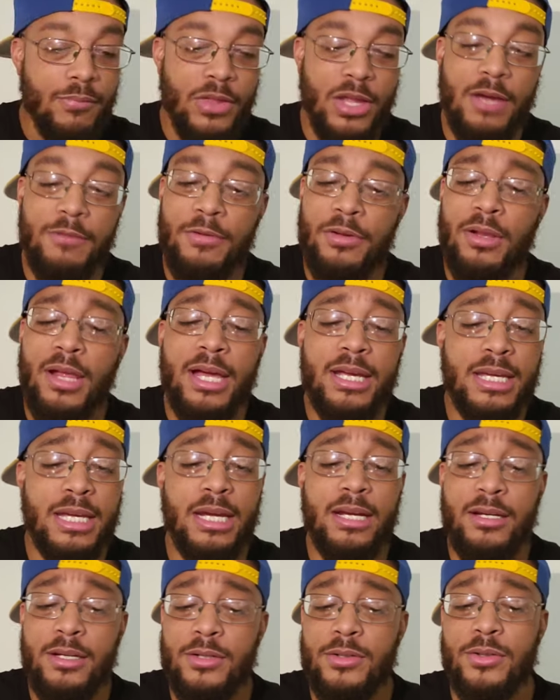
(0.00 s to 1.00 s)
If you like
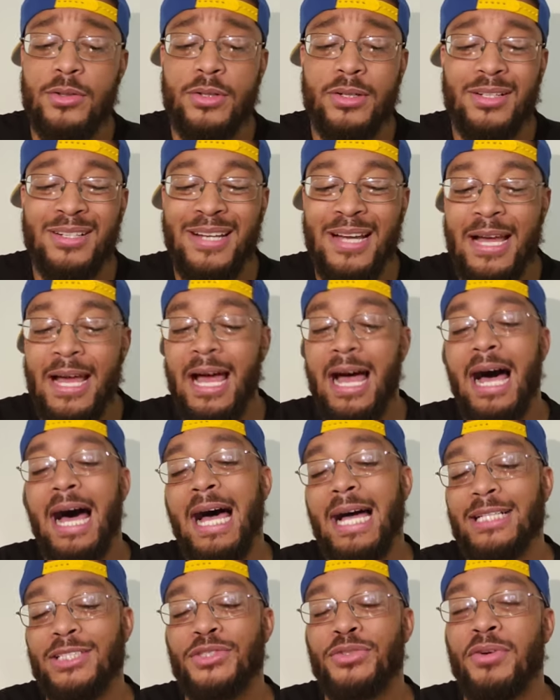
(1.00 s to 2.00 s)
candy corn,
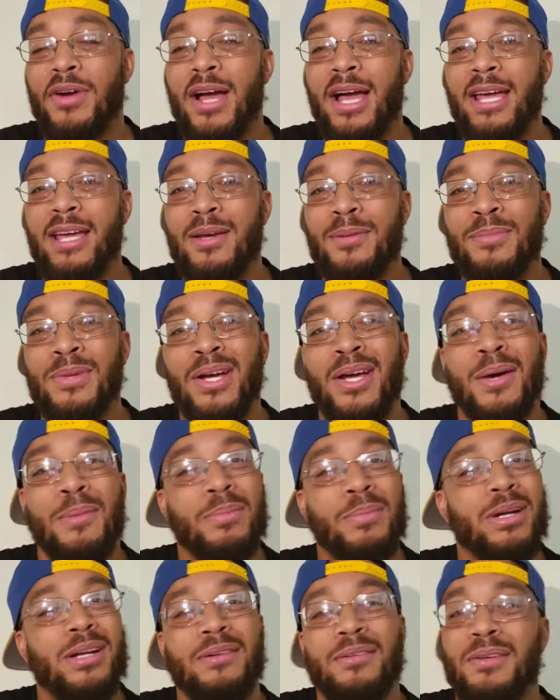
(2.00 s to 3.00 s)
I try them,
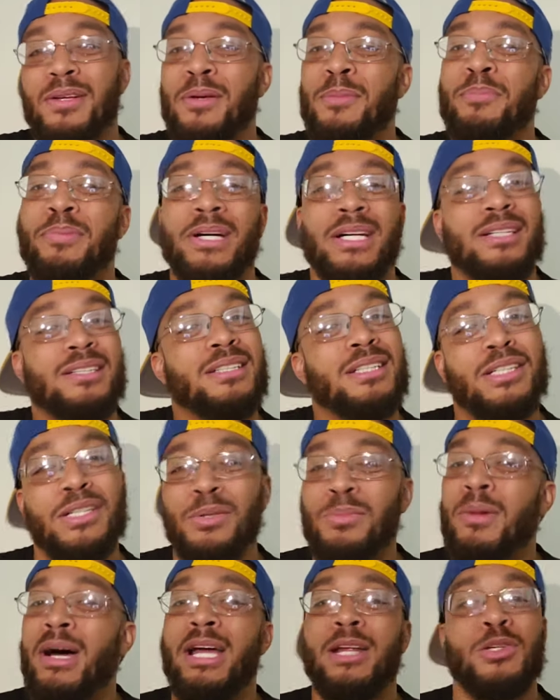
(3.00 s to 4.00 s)
but it, uh, but
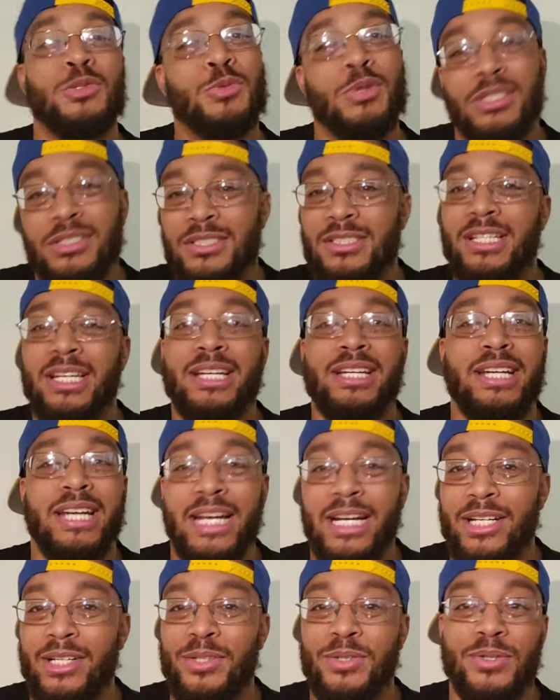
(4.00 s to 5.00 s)
you might as well just get
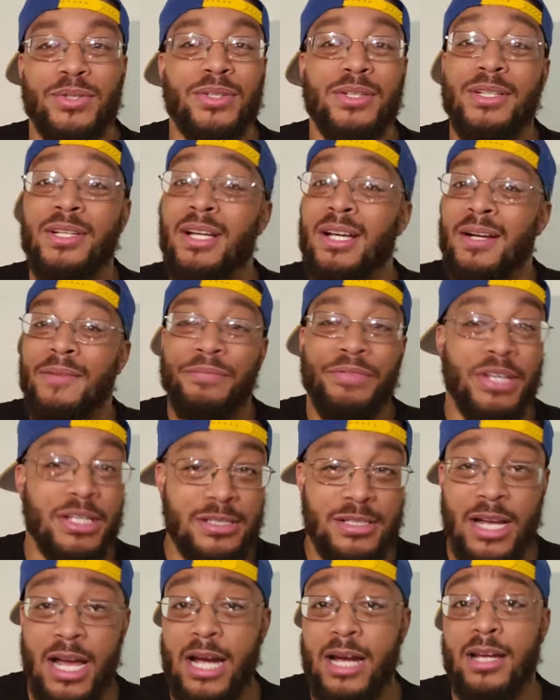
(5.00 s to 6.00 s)
candy corn.
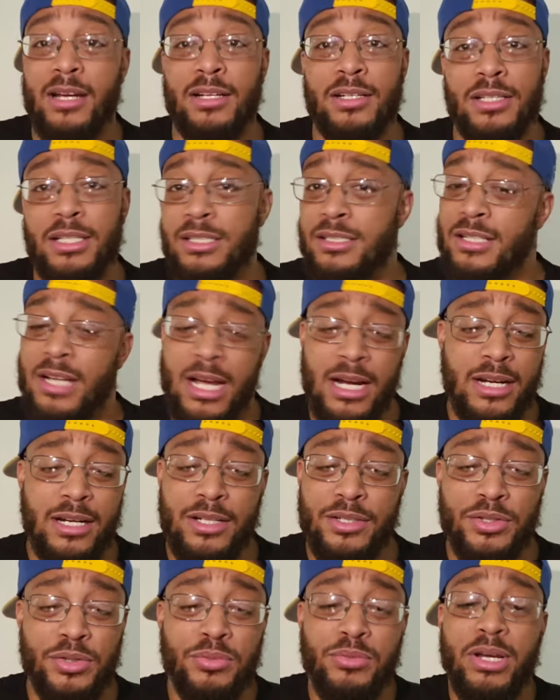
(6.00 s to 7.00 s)
It's not gonna it's not
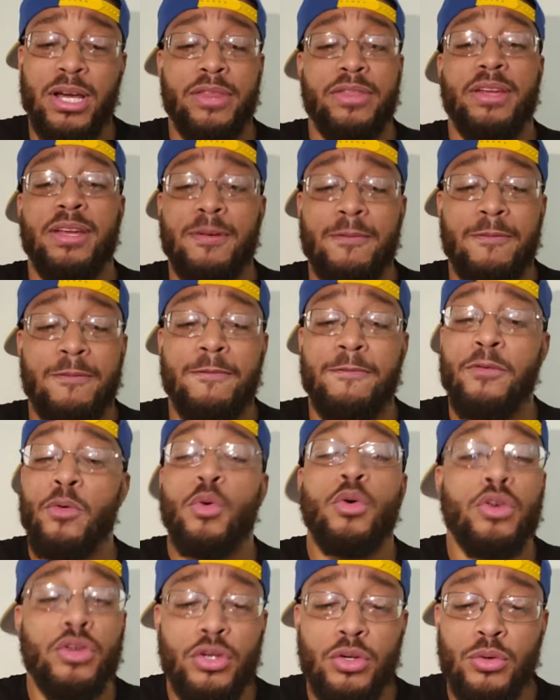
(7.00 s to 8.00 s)
gonna do nothing
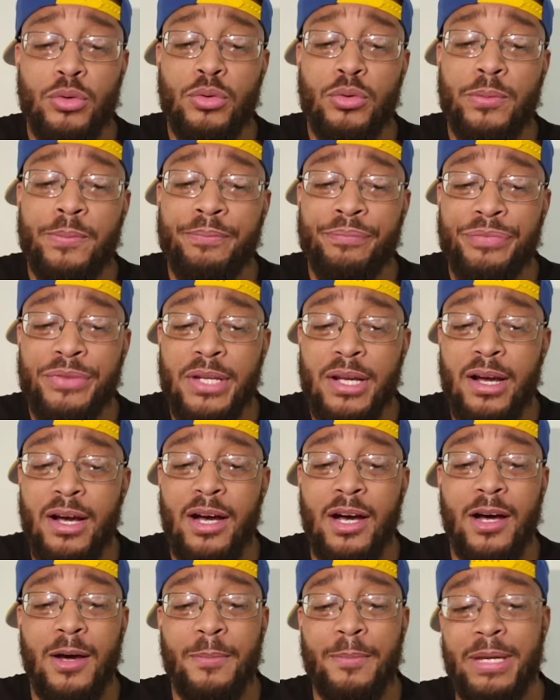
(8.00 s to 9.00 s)
for you
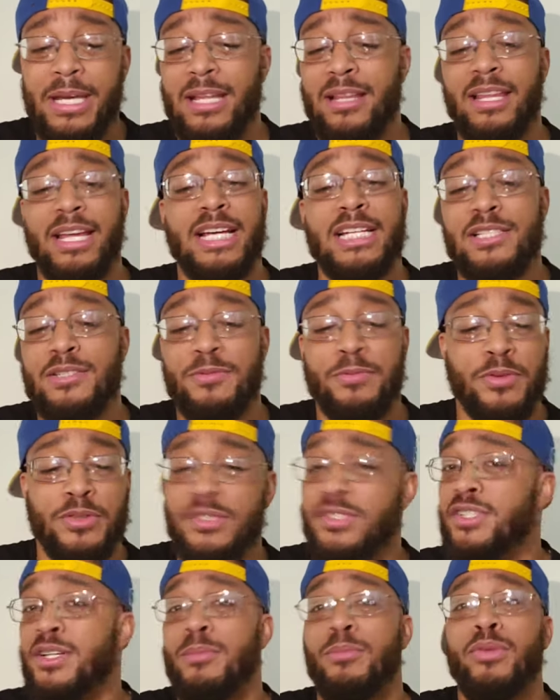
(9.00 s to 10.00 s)
um, unless
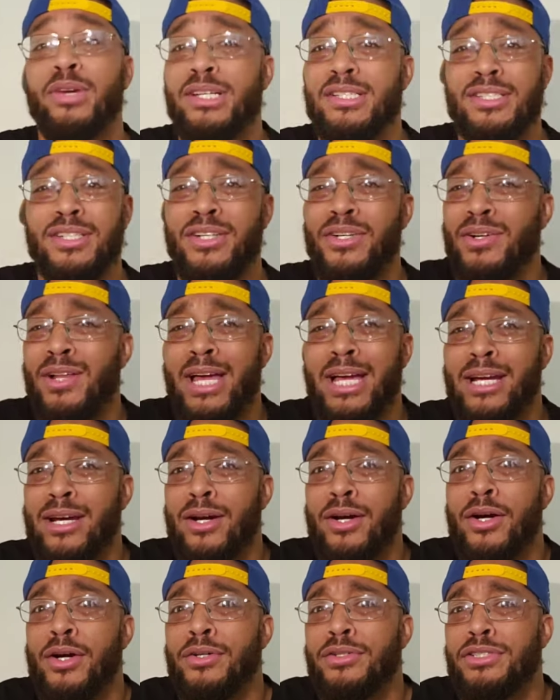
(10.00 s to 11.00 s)
for some reason you're like
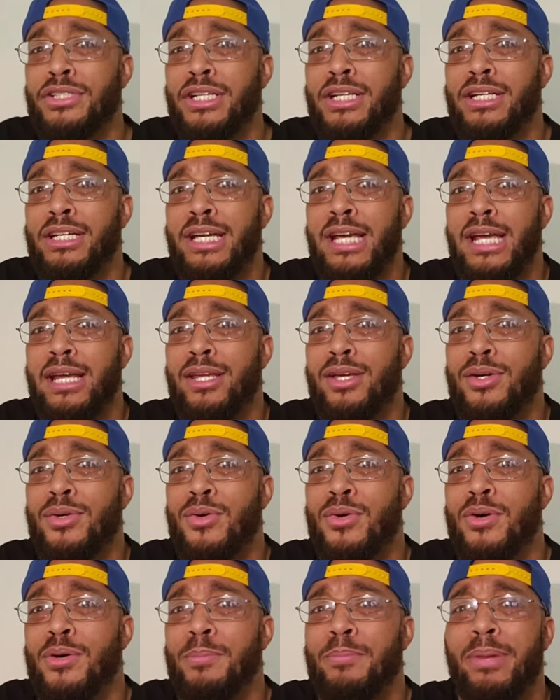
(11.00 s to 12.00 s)
a Hershey candy
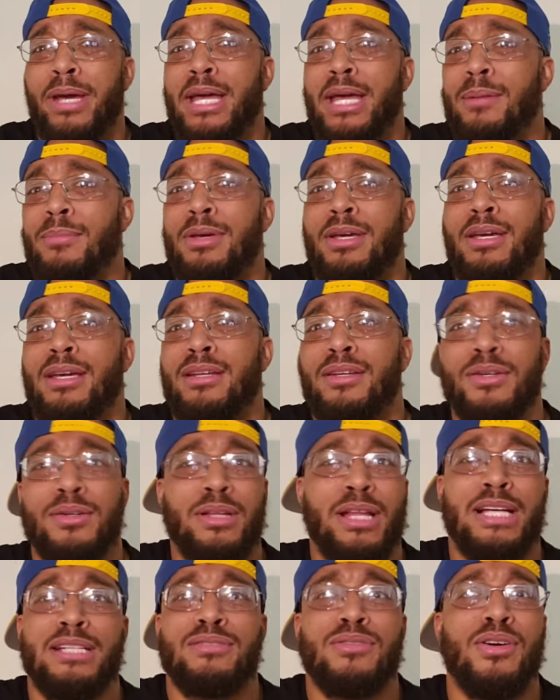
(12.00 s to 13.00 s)
corn baby and
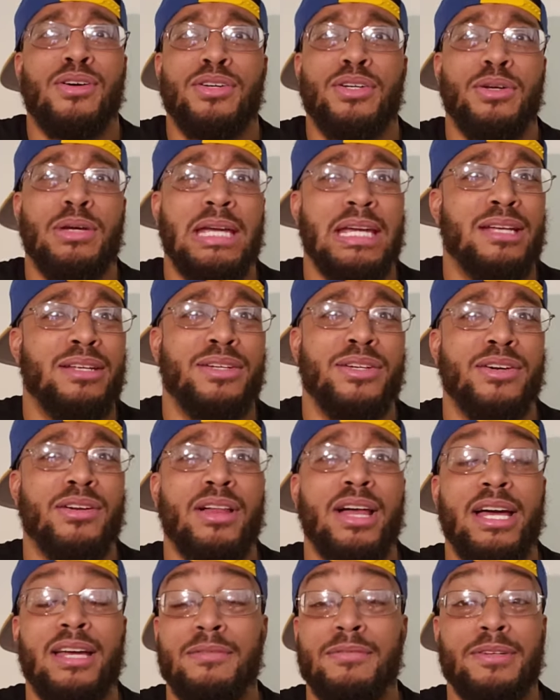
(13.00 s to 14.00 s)
you, that's all you eat in
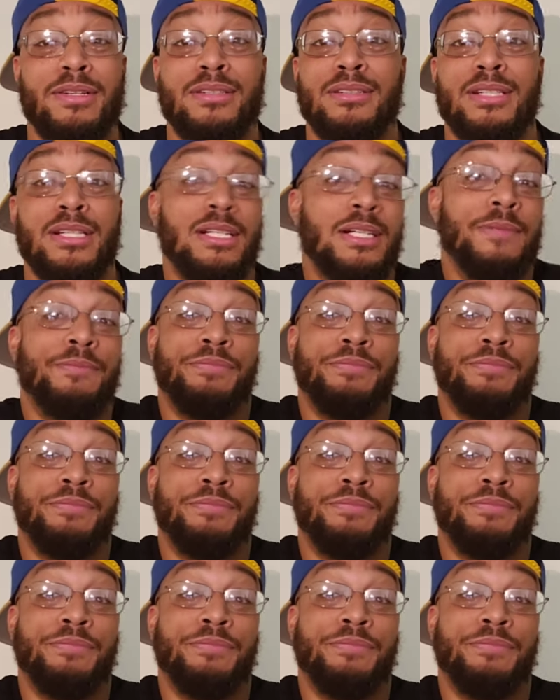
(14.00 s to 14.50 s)
your life and